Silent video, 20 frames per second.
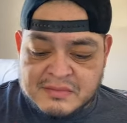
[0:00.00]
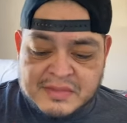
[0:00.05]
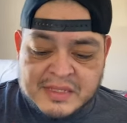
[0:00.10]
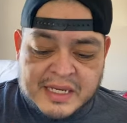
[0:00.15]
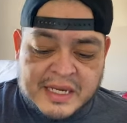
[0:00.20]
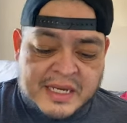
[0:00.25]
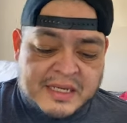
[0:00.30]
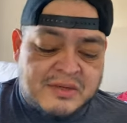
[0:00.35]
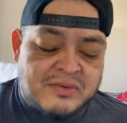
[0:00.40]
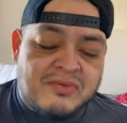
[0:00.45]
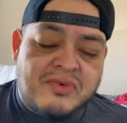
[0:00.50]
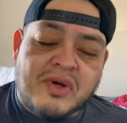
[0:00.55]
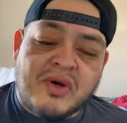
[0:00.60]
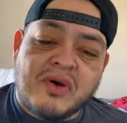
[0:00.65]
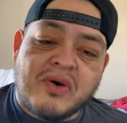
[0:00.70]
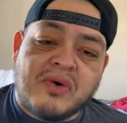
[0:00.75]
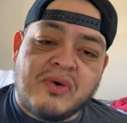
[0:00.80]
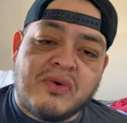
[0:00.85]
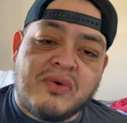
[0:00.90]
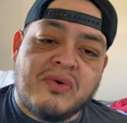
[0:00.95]
don't
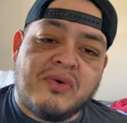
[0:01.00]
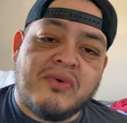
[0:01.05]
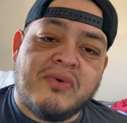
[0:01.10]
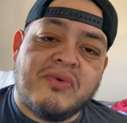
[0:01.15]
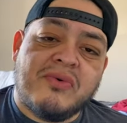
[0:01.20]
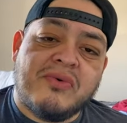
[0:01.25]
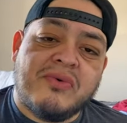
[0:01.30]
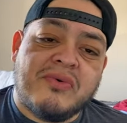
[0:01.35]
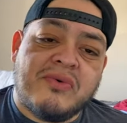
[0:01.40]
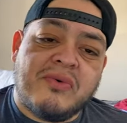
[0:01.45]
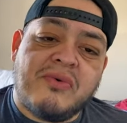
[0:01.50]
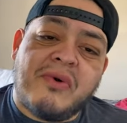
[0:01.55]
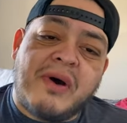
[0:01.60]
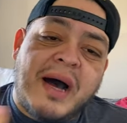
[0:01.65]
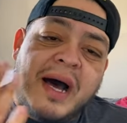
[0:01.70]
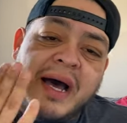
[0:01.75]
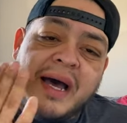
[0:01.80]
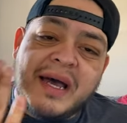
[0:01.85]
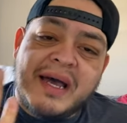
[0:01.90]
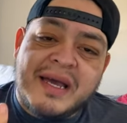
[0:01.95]
know
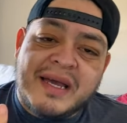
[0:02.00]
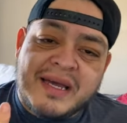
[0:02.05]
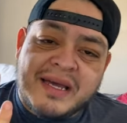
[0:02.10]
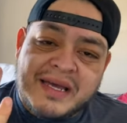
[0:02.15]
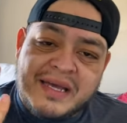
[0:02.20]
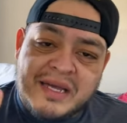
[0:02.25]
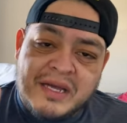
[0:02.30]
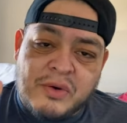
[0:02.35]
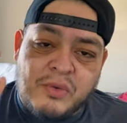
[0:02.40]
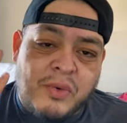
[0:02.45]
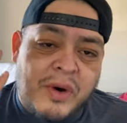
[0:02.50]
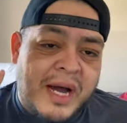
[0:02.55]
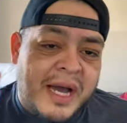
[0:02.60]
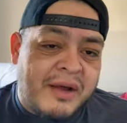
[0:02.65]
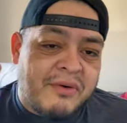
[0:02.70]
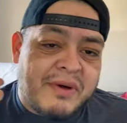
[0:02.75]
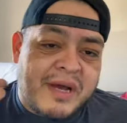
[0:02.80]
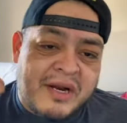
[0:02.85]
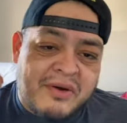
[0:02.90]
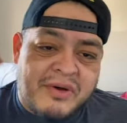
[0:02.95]
why
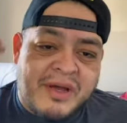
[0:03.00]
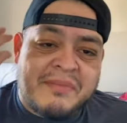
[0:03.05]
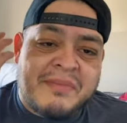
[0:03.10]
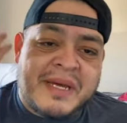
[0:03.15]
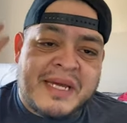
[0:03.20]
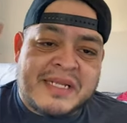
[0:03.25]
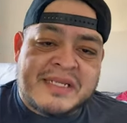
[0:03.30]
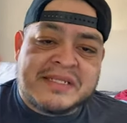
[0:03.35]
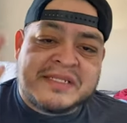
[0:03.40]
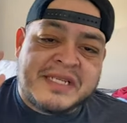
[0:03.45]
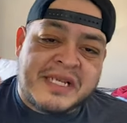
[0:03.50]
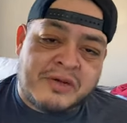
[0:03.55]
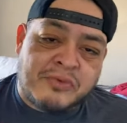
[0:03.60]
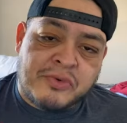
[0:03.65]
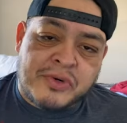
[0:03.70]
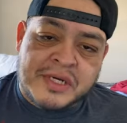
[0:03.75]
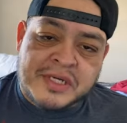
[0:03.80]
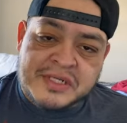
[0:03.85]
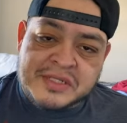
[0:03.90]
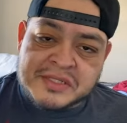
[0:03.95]
right away my instinct
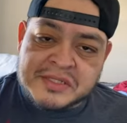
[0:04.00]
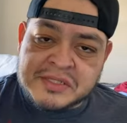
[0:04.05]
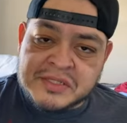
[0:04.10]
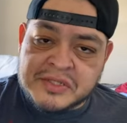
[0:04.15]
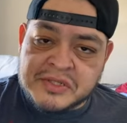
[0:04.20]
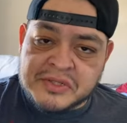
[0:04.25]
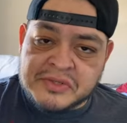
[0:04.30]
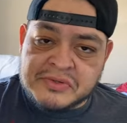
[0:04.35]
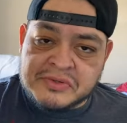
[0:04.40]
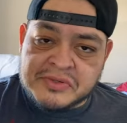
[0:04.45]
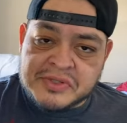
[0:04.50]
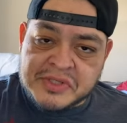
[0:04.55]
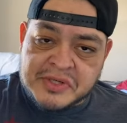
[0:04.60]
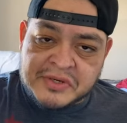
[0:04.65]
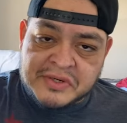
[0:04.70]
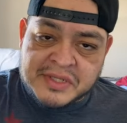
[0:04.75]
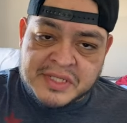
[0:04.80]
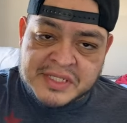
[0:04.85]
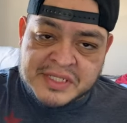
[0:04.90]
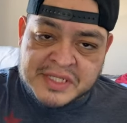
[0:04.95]
was to turn
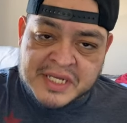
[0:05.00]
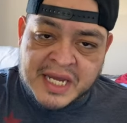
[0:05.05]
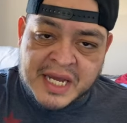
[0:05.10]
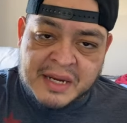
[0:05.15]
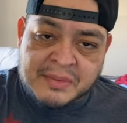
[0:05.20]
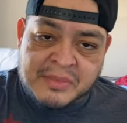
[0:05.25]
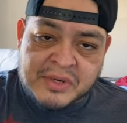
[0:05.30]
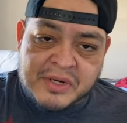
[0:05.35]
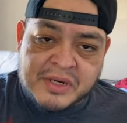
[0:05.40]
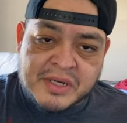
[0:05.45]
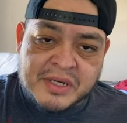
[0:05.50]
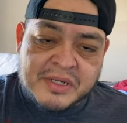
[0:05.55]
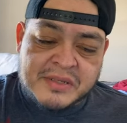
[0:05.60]
this camera on.